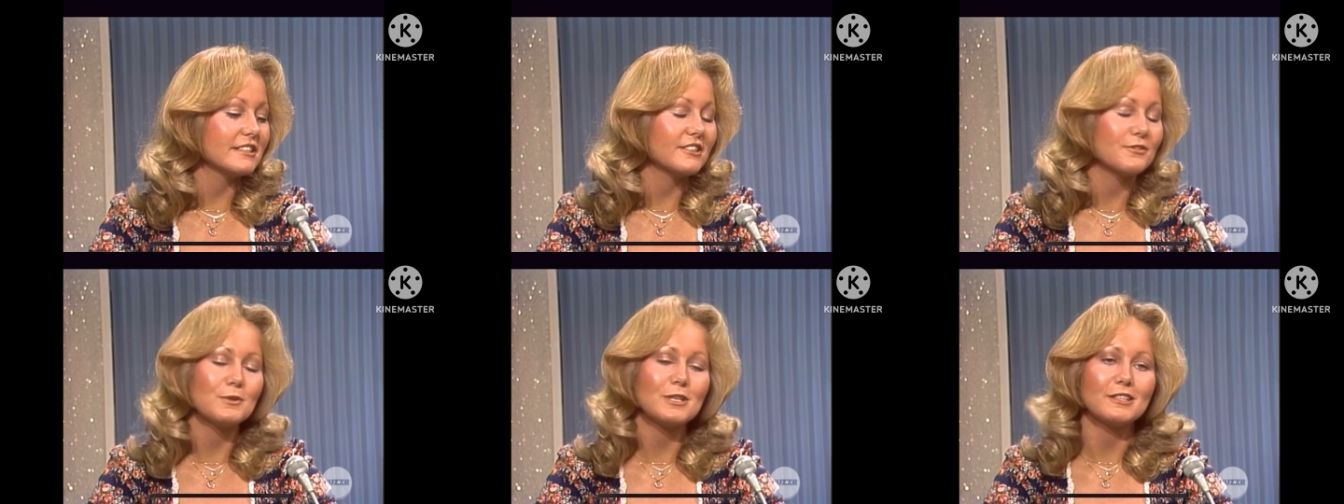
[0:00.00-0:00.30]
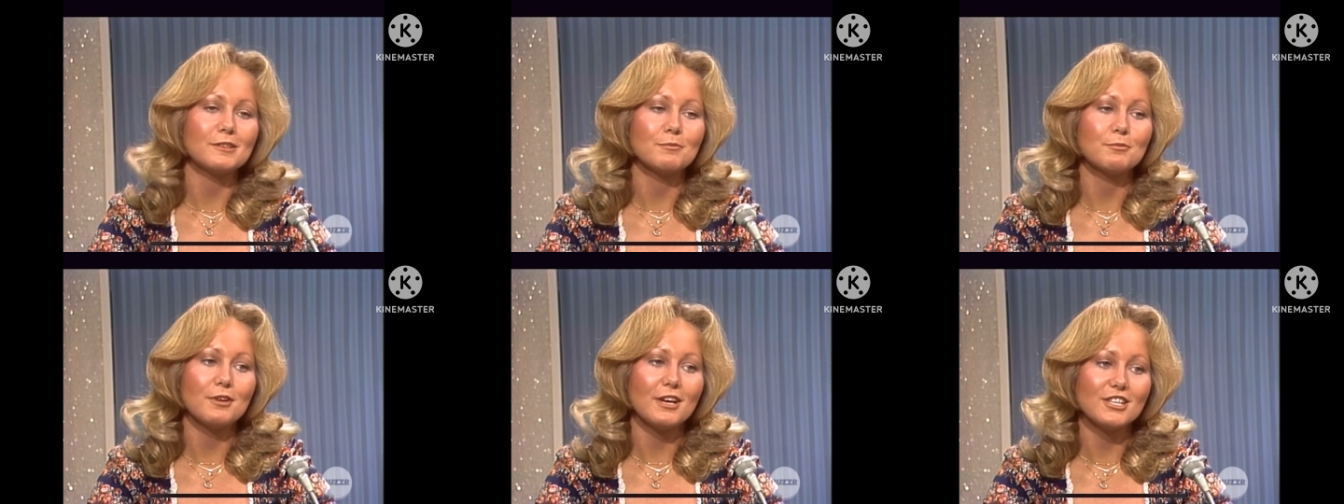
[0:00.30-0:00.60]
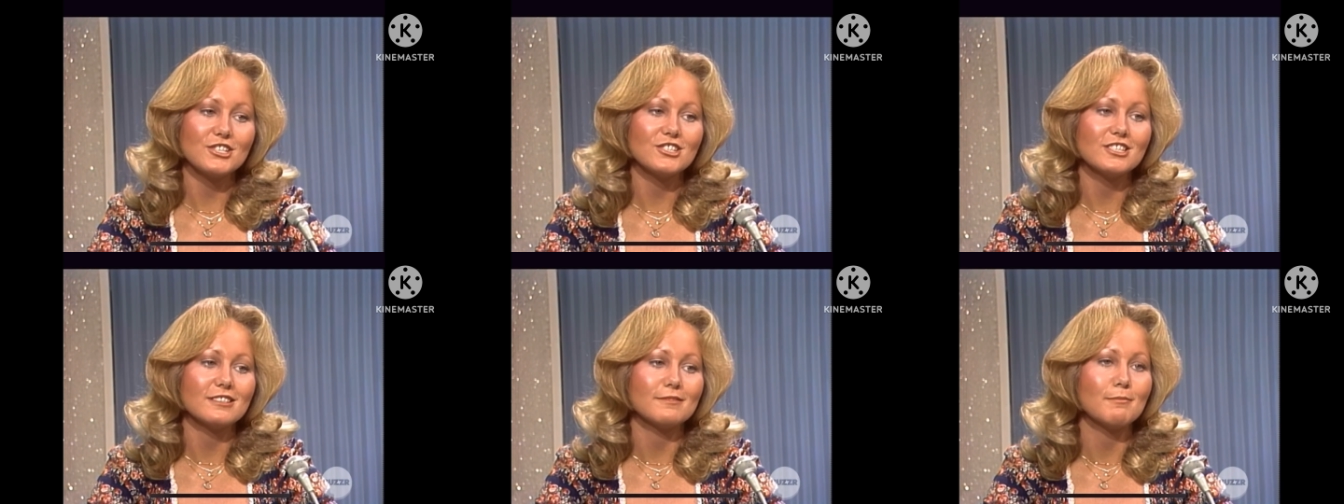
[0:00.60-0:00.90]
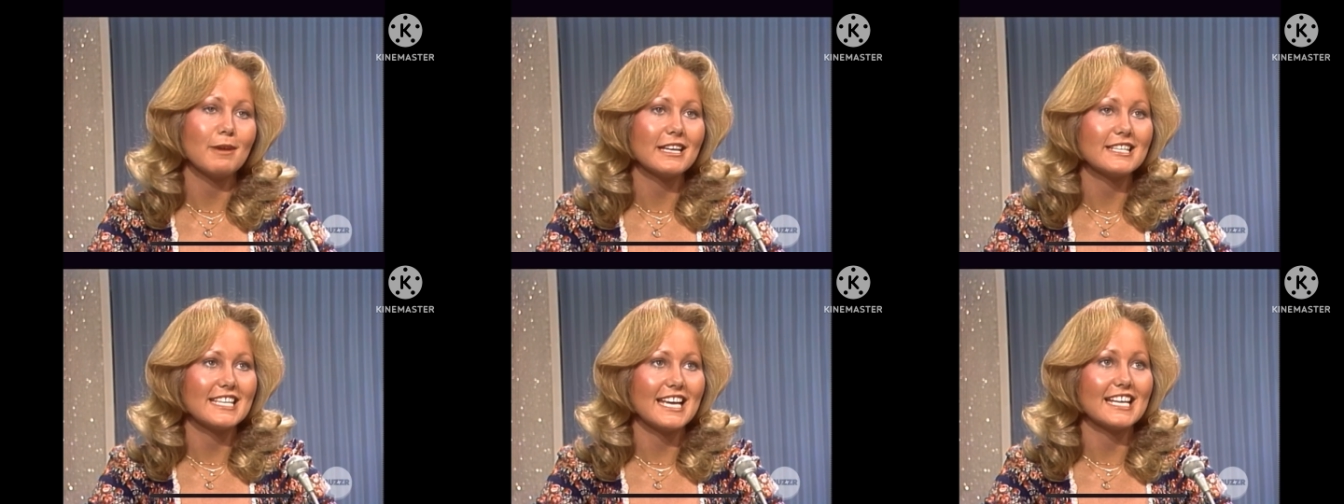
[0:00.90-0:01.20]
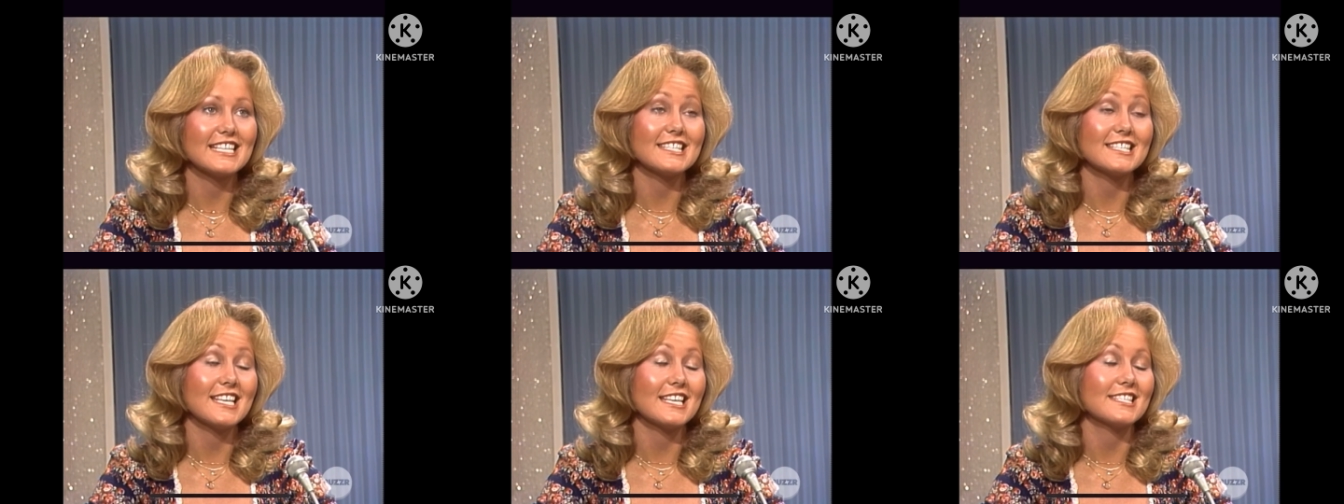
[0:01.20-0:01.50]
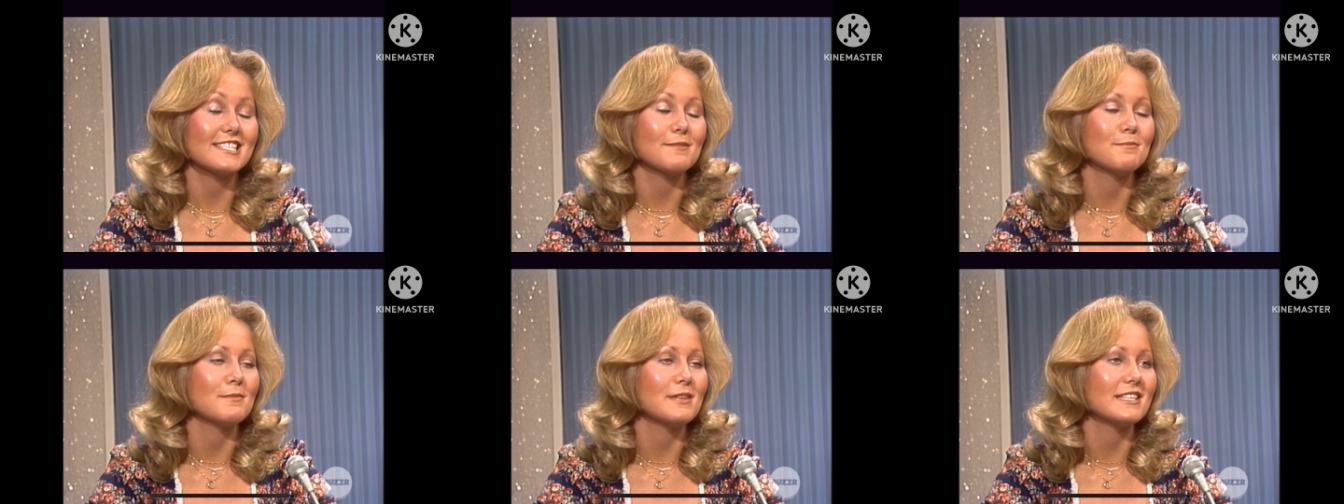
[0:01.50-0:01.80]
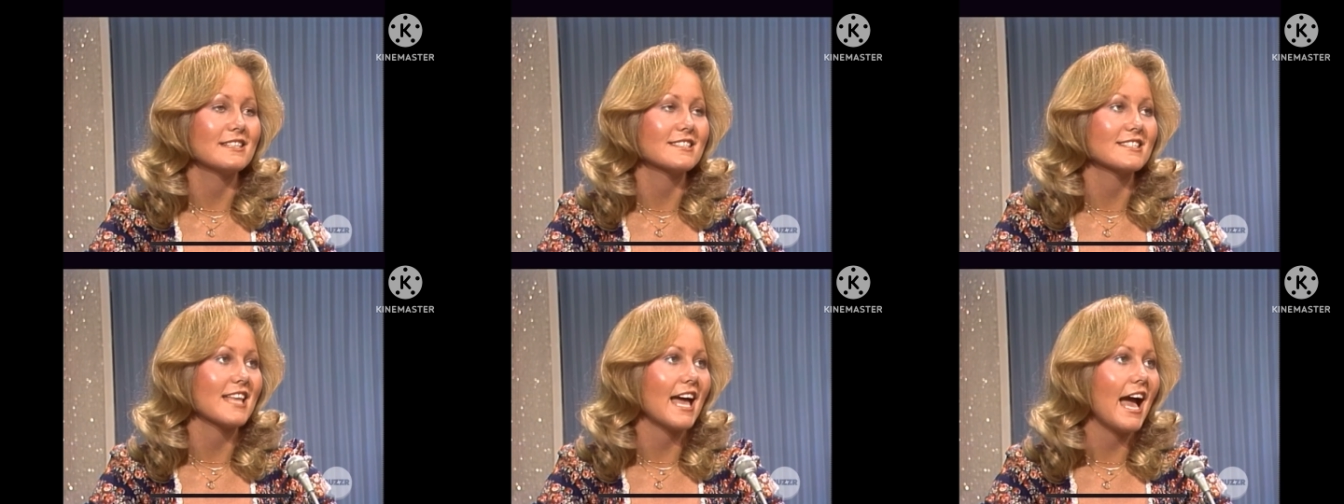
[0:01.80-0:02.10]
it Will Impression, my dad says it
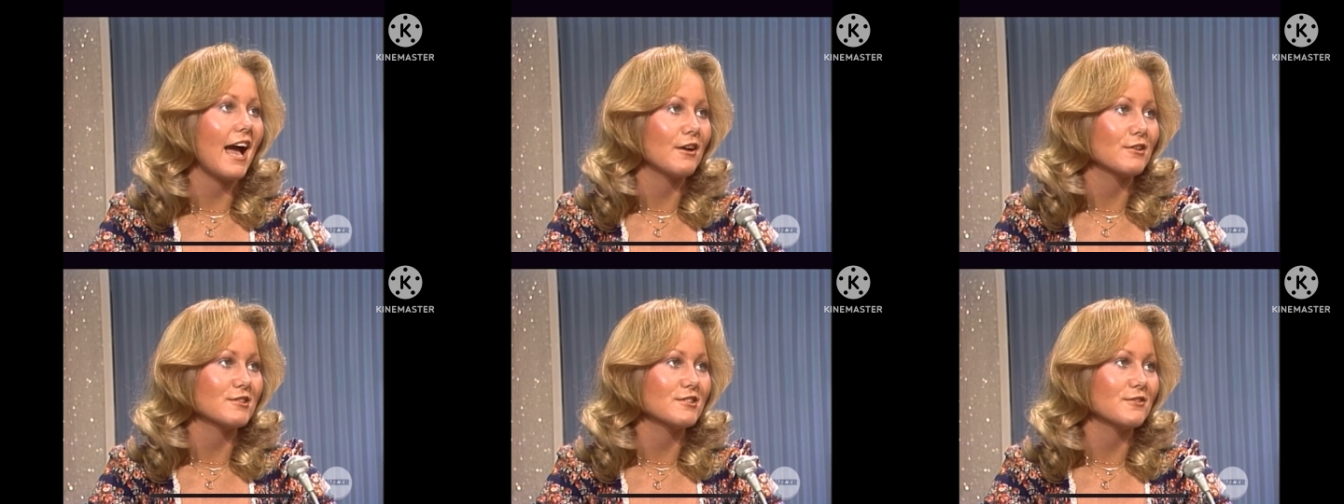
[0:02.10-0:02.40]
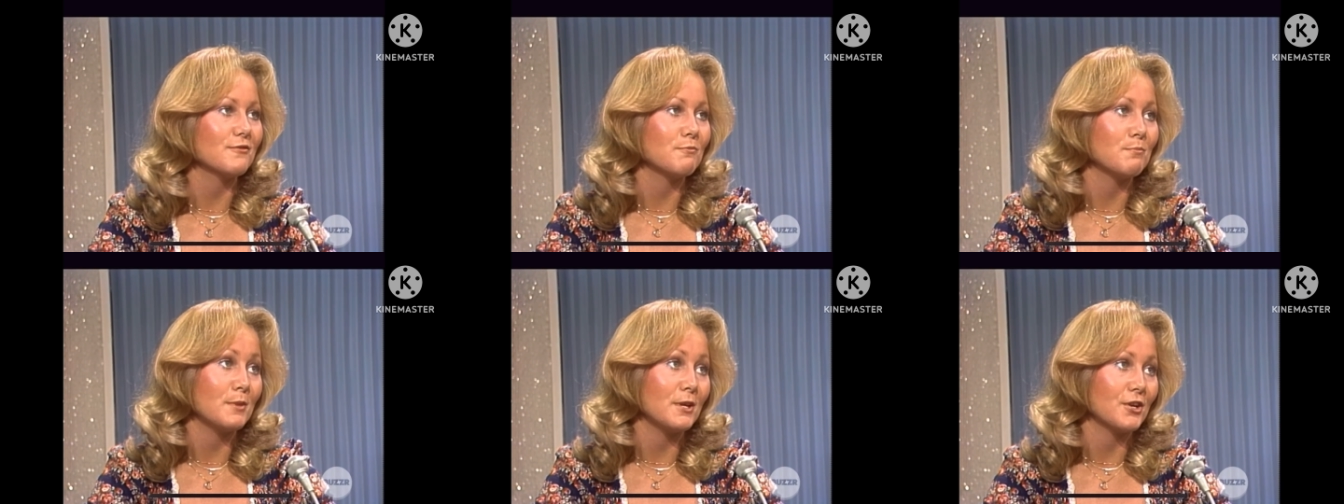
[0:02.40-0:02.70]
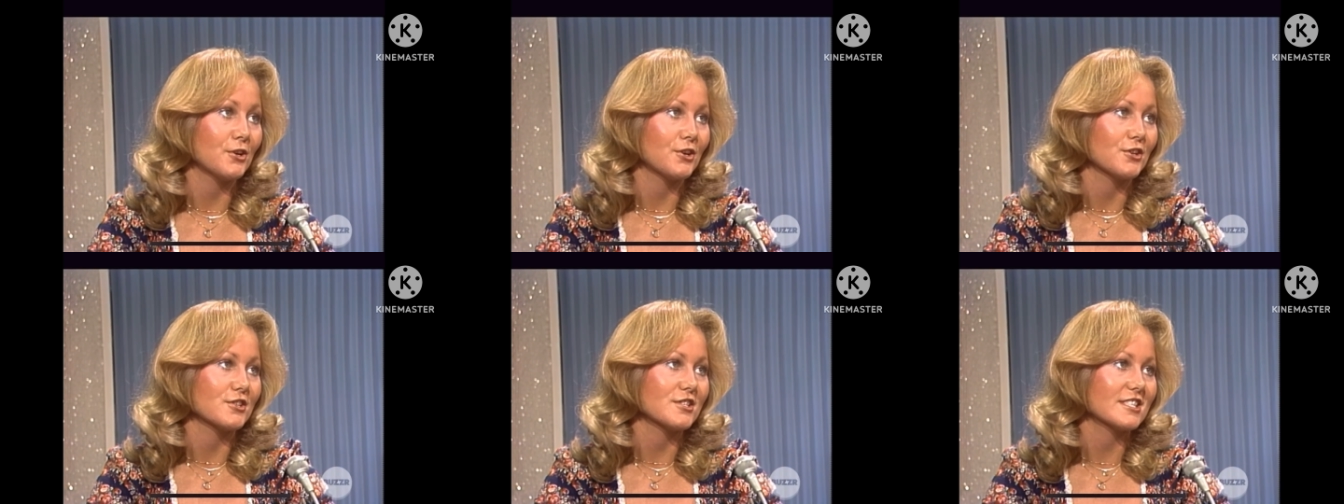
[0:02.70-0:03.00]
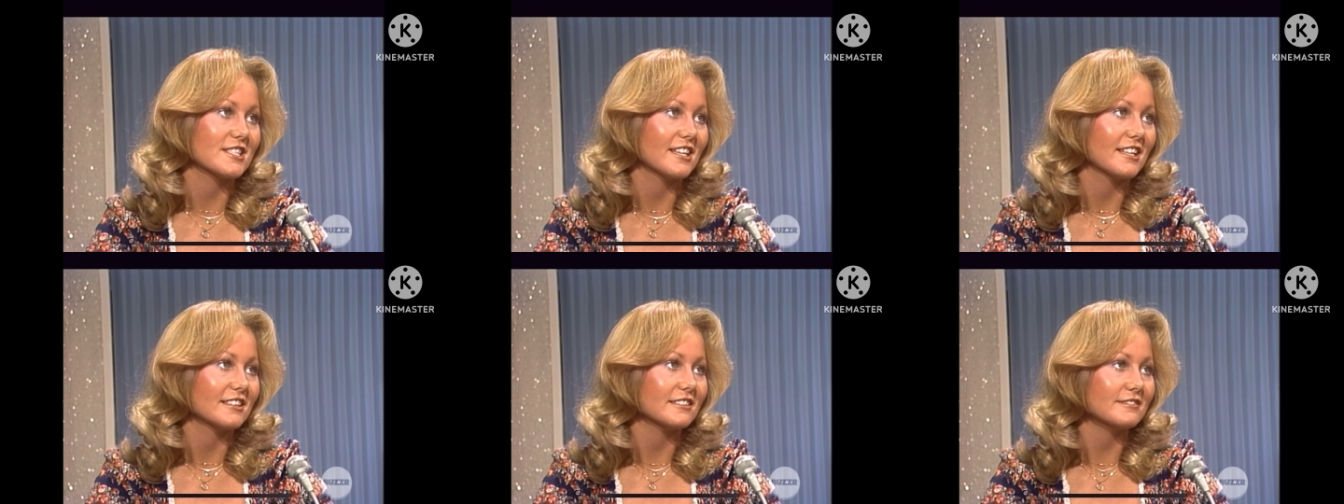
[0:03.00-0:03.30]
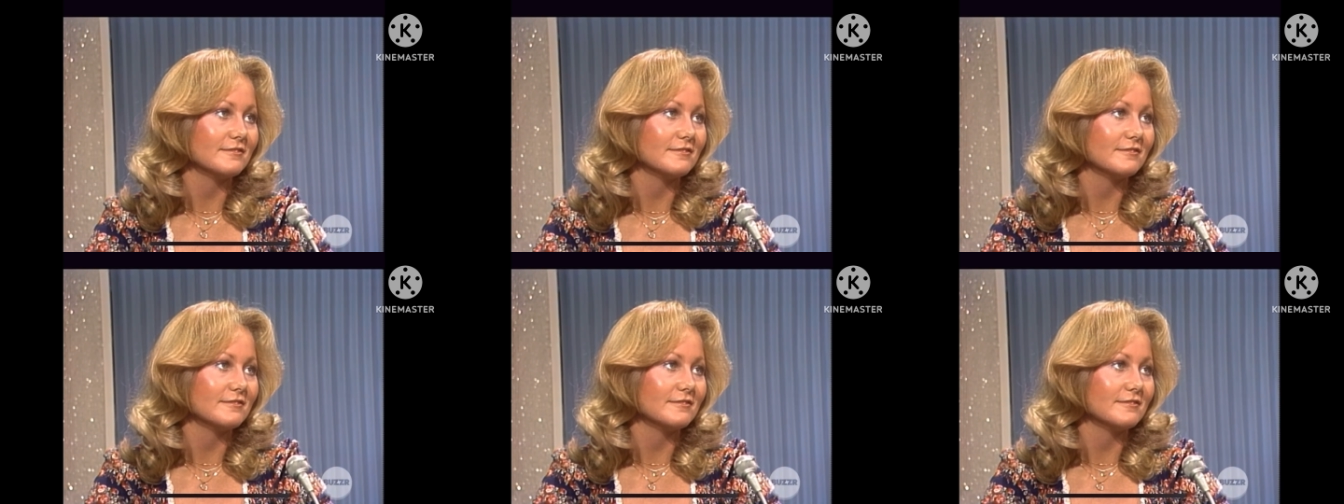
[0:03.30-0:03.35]
means the House of Mirrors.